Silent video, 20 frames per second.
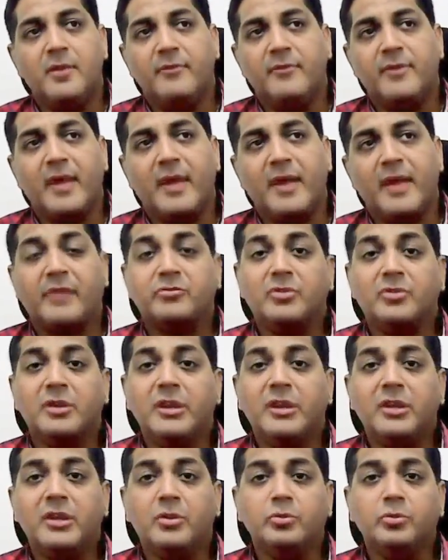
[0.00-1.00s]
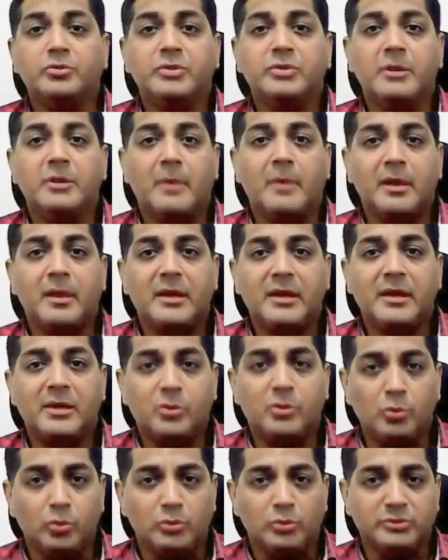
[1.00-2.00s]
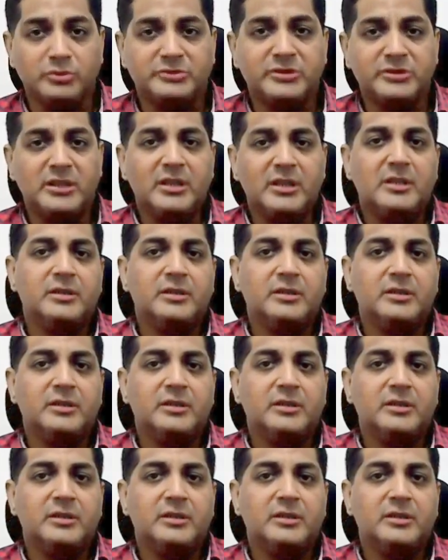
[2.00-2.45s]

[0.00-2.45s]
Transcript: we are actually using many tools.